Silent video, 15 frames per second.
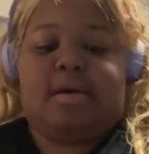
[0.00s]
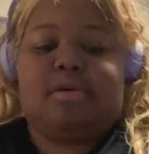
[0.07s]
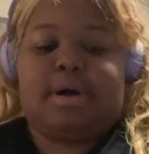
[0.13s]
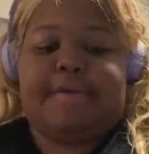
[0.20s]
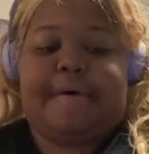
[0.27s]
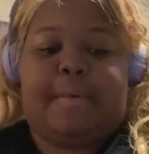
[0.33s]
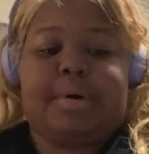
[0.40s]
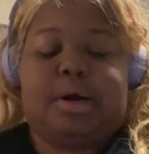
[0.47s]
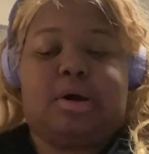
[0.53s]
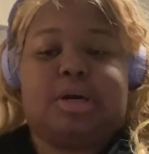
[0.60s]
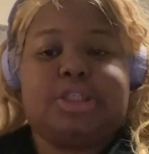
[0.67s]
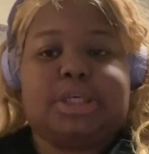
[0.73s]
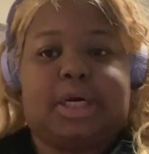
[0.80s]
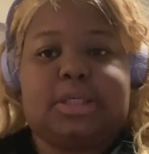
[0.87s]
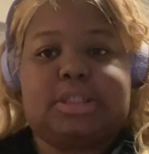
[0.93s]
on if I want to go to
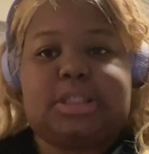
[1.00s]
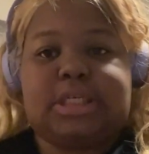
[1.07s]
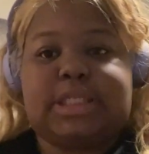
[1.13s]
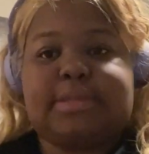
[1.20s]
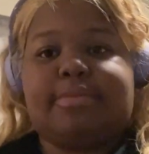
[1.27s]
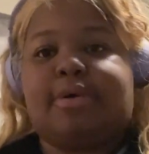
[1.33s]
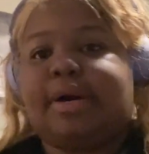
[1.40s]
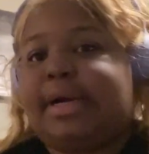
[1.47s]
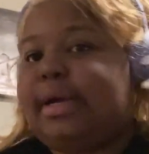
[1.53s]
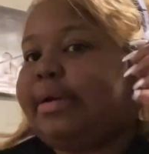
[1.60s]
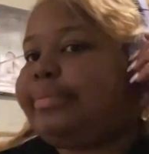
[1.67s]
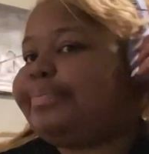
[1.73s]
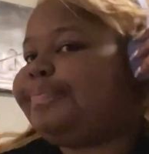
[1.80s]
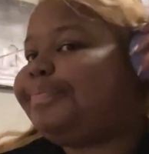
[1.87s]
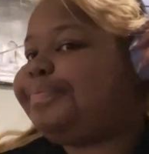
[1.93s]
church this morning.